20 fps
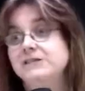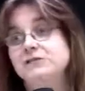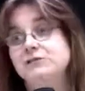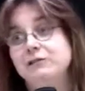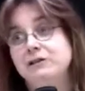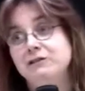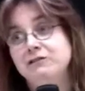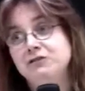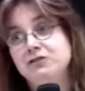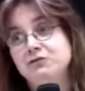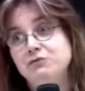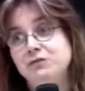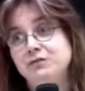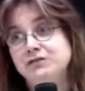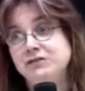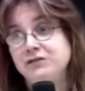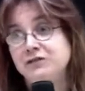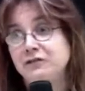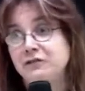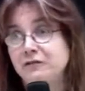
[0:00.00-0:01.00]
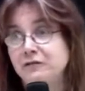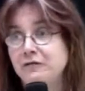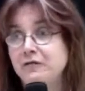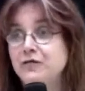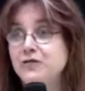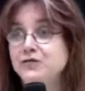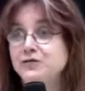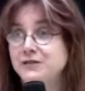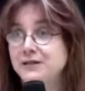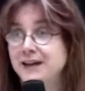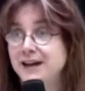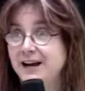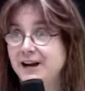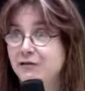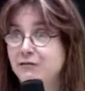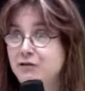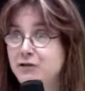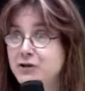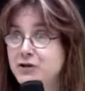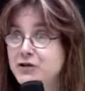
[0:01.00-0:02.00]
so English wasn't her first
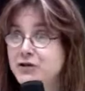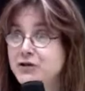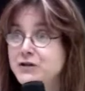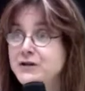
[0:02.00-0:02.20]
language.